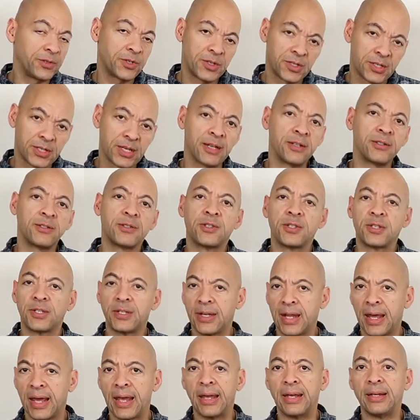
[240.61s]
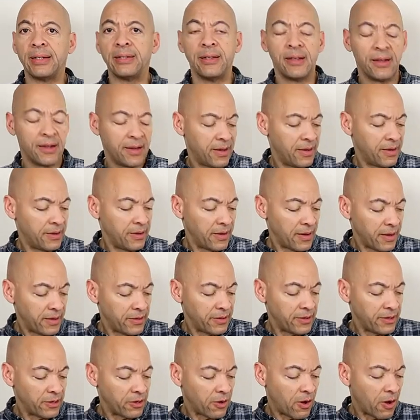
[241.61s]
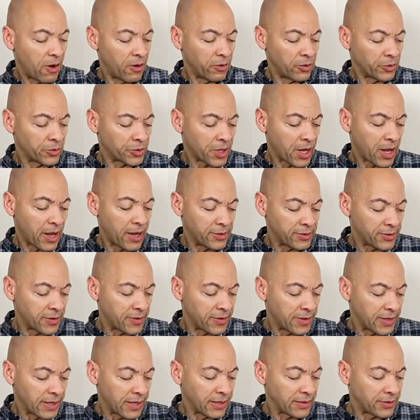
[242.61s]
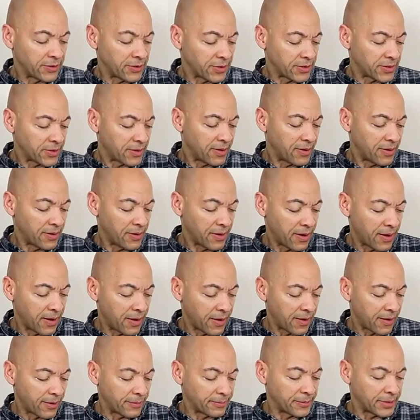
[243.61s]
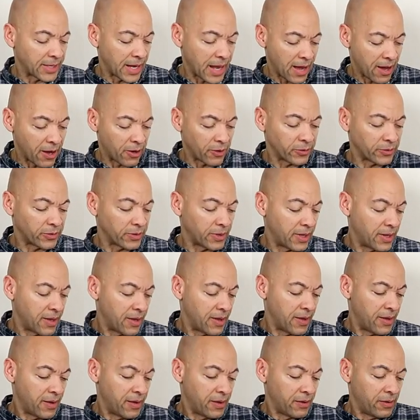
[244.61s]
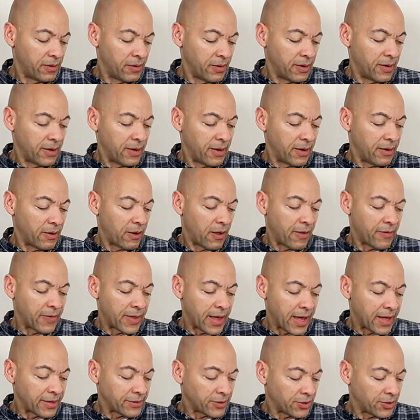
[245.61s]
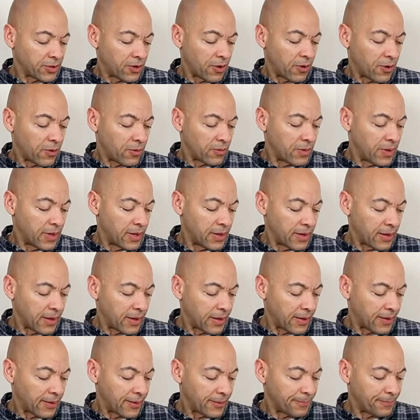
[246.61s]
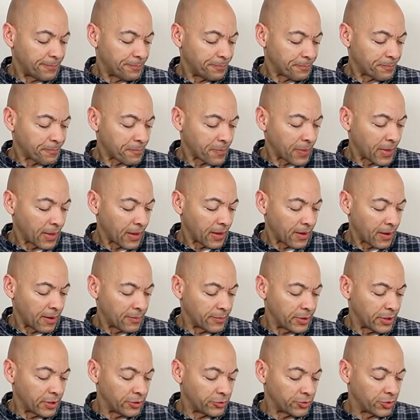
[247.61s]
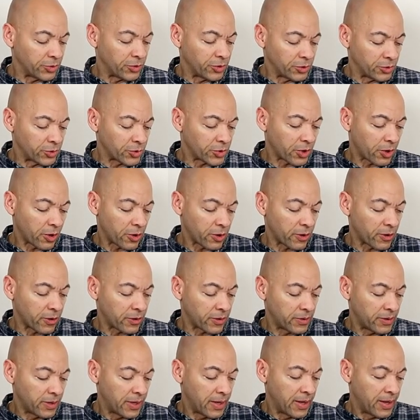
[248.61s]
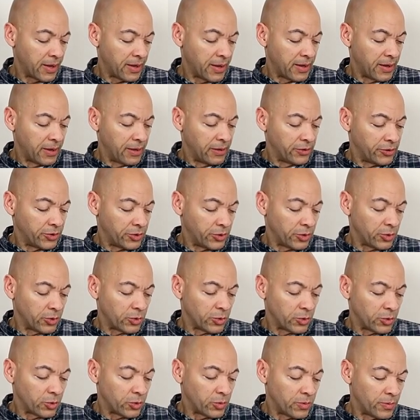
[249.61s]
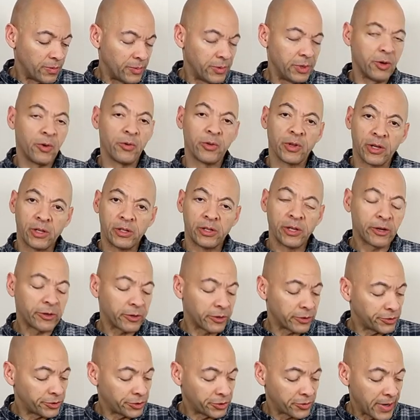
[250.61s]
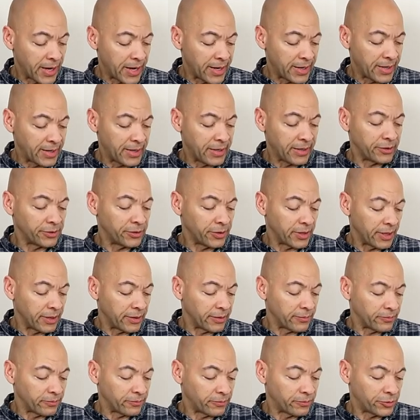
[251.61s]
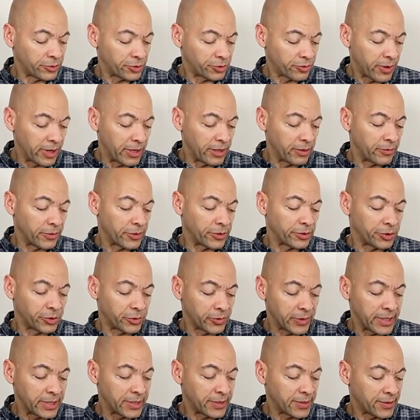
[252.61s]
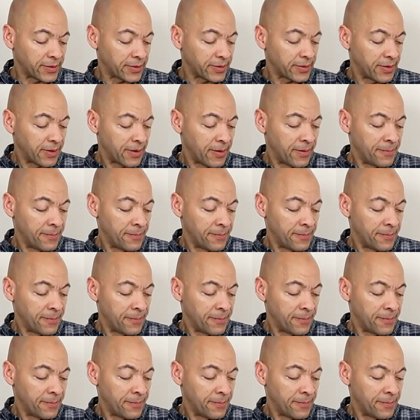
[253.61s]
sit, stay, you know, all those kinds of things, um, down and all that. So um, I'm going to introduce her to, you know, the clicker training and, and training with treats.